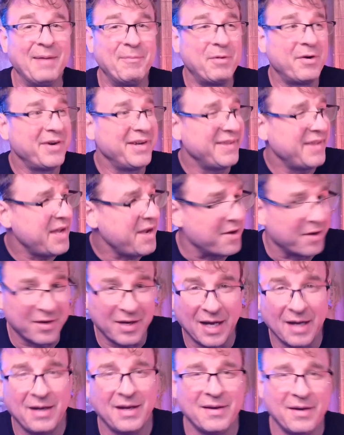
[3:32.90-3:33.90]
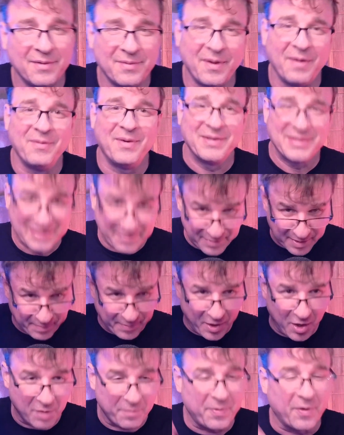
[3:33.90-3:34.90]
I'm already there. Except the
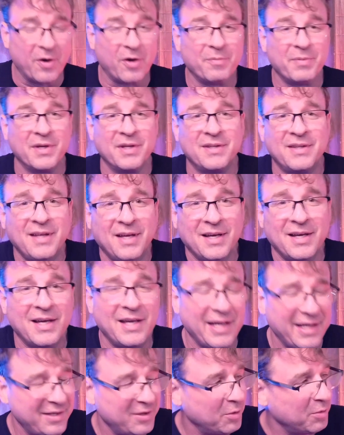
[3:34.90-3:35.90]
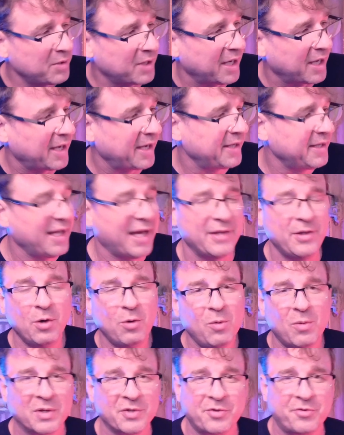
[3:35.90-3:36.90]
bald part, but an old guy. Yeah, no one wants to